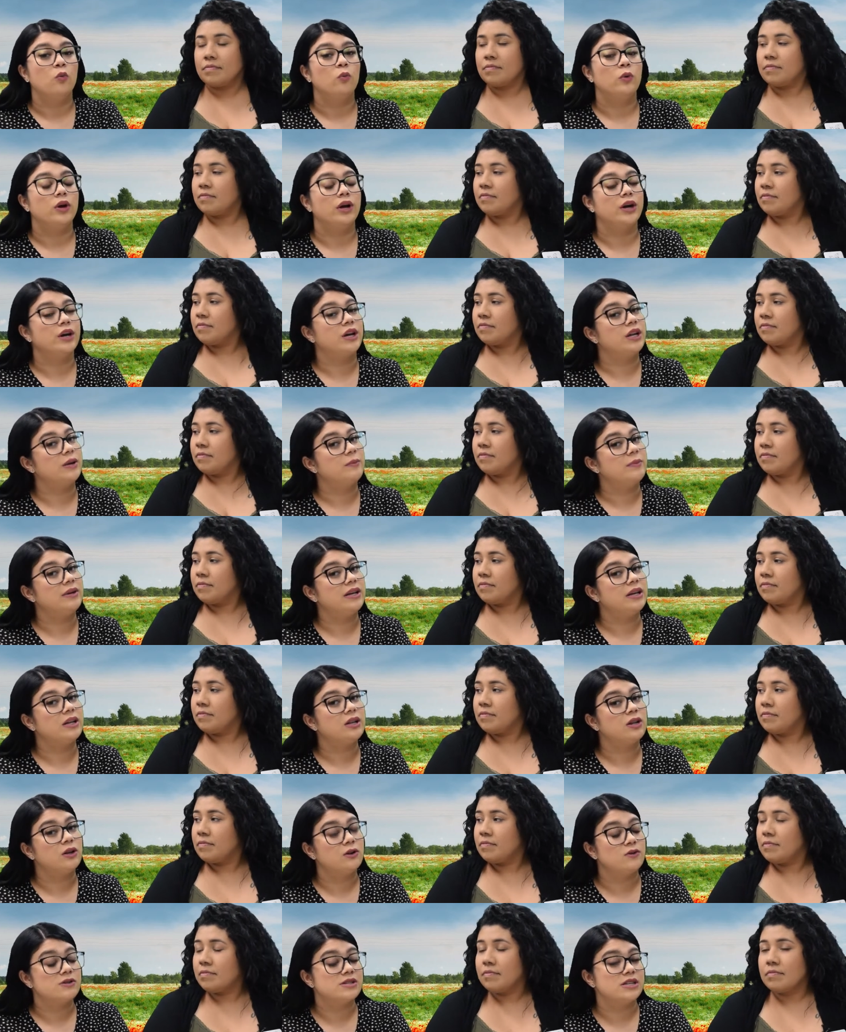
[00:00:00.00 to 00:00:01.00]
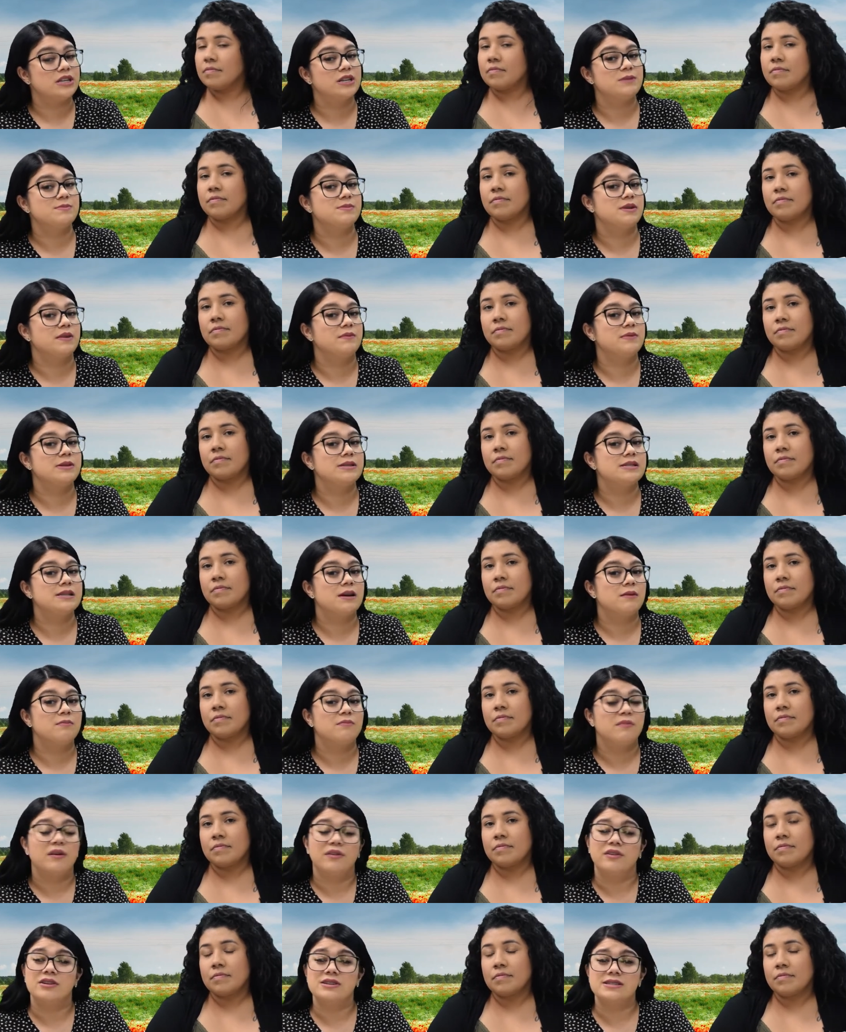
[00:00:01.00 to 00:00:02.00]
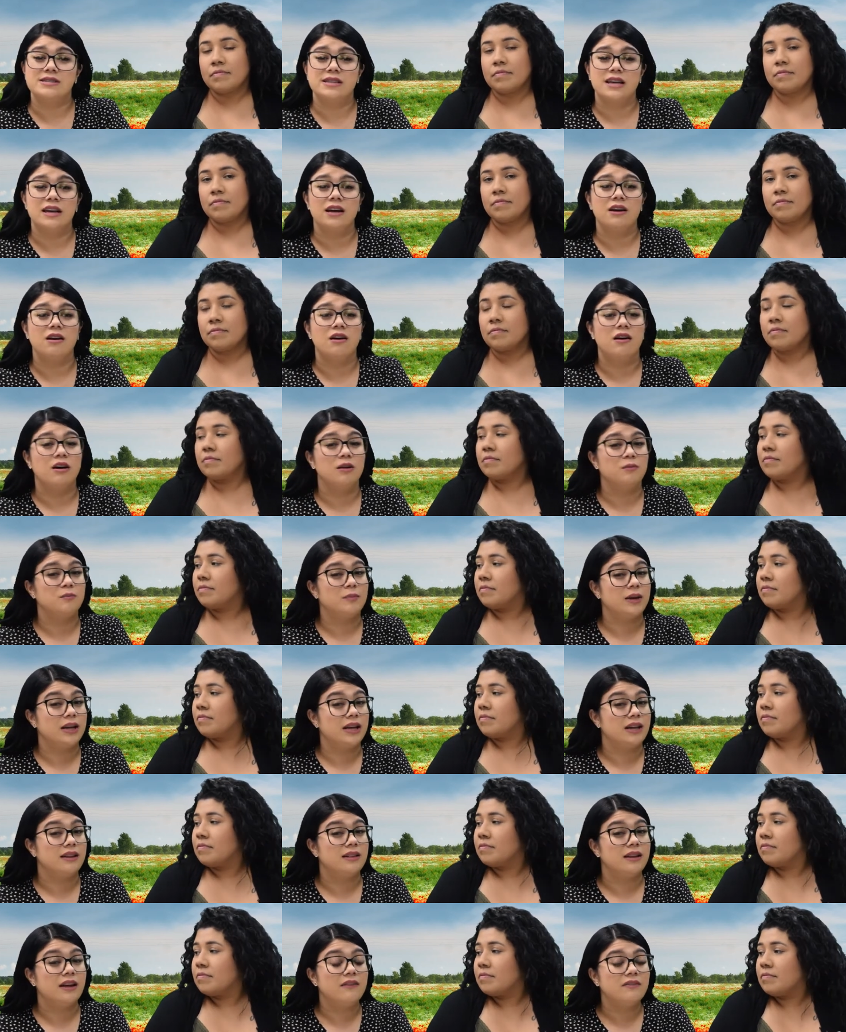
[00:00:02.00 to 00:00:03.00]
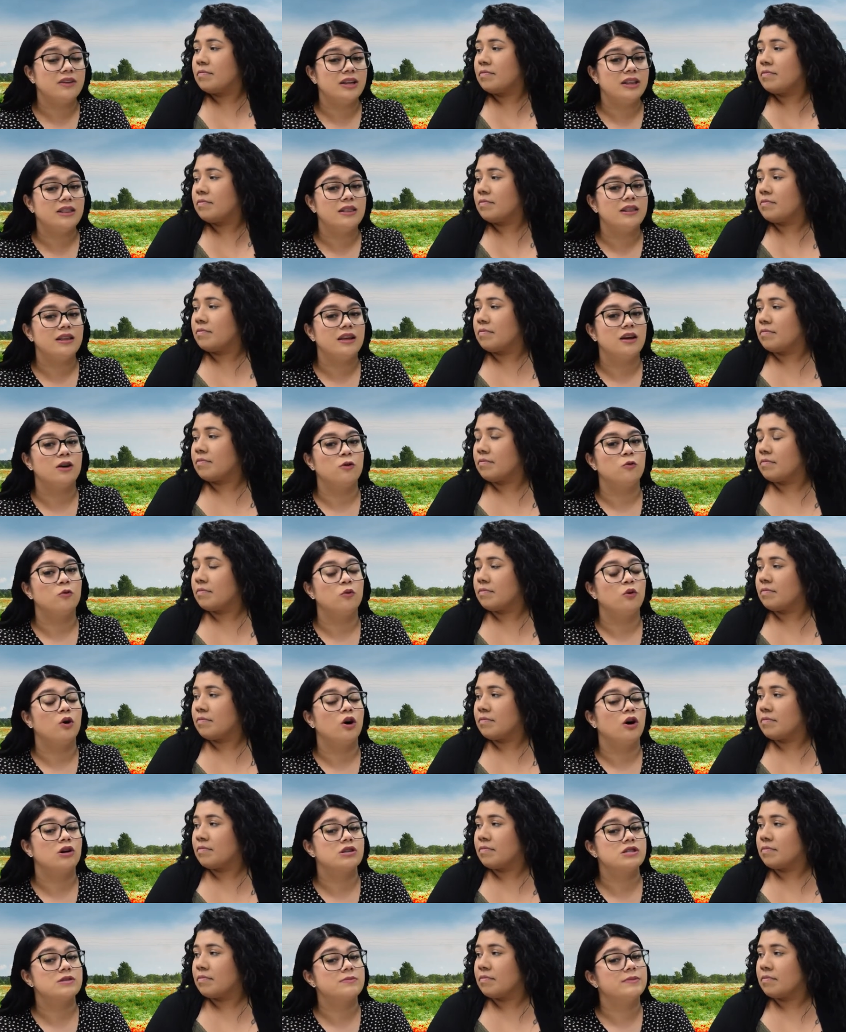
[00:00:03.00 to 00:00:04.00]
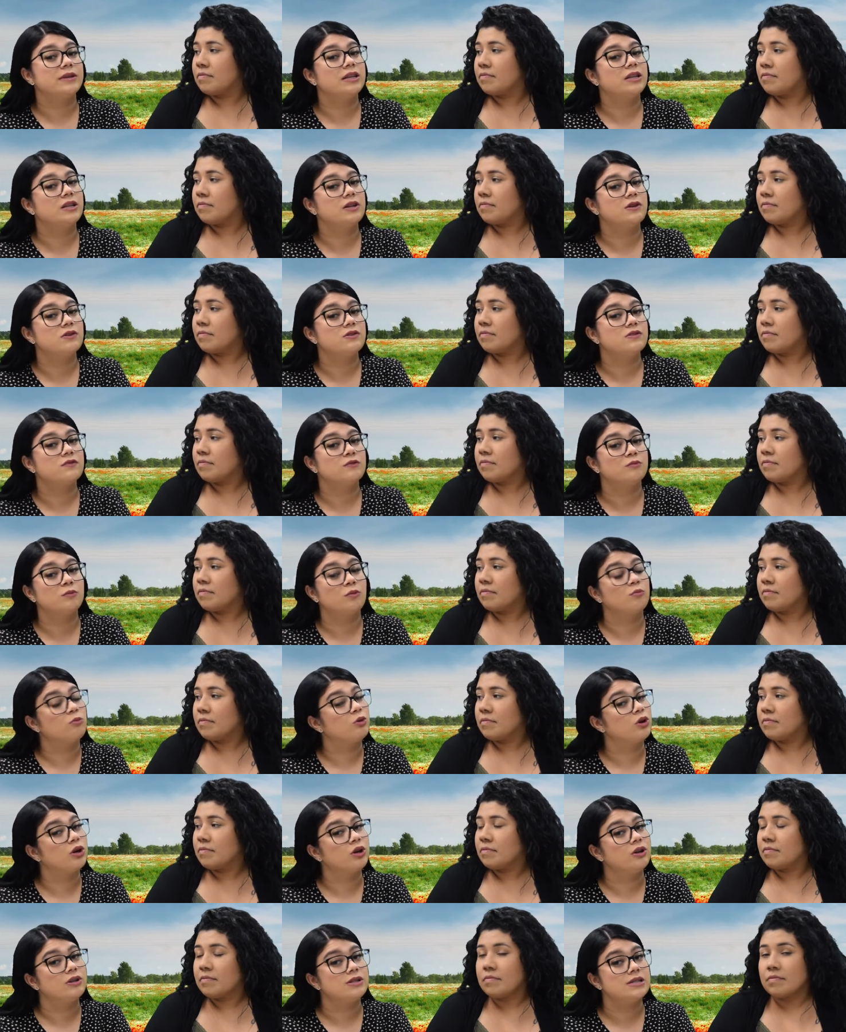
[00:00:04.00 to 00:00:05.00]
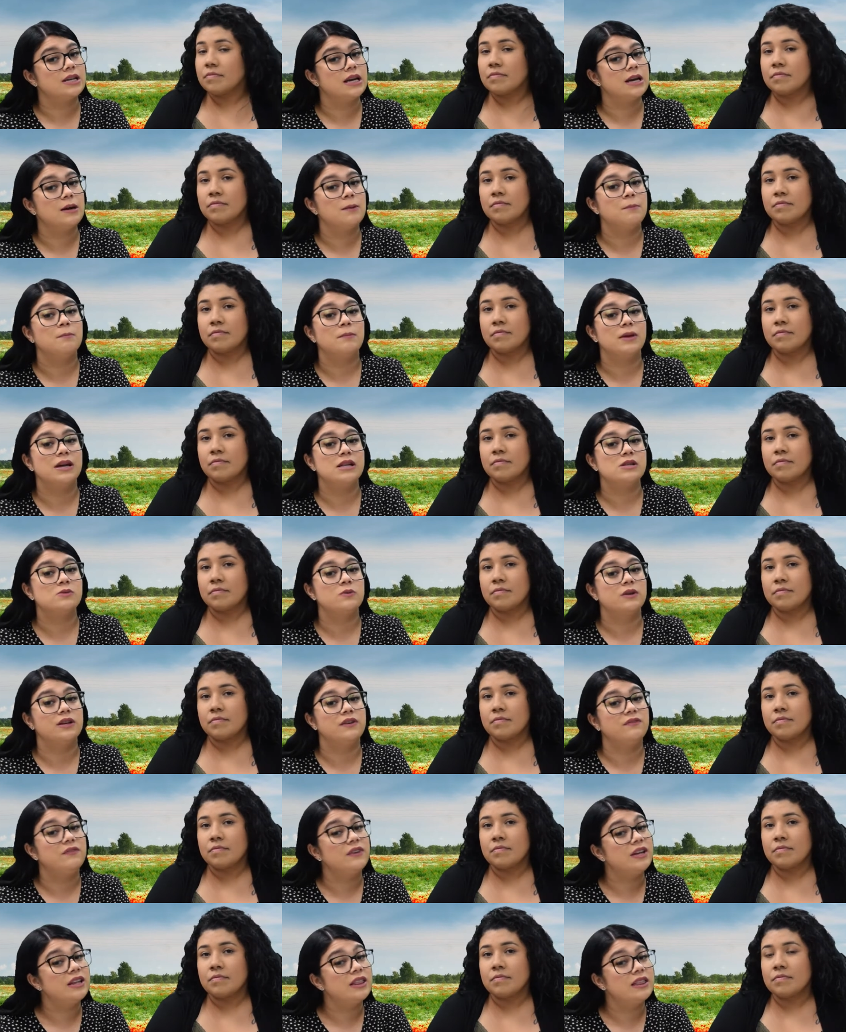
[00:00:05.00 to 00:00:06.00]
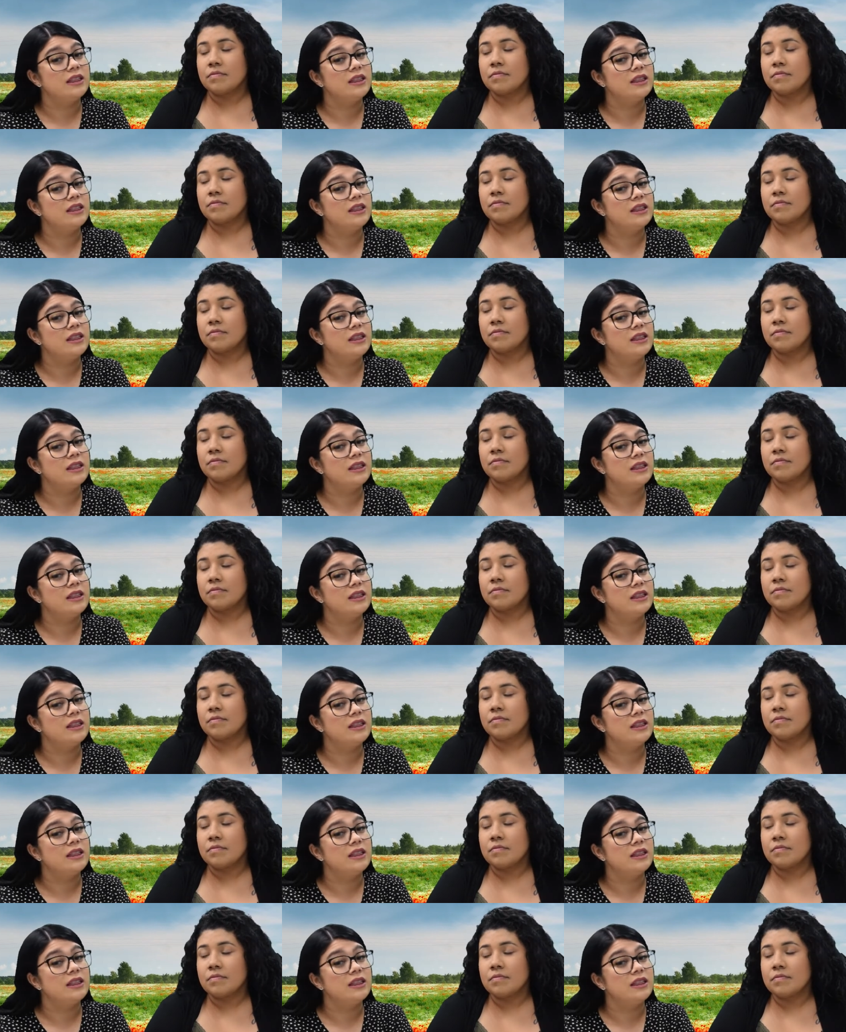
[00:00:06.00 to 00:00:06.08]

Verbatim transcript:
Speaker 1: We are gonna be closed in observance of Mother's Day on May 11th. We'll also be closed for Memorial Day, May 25th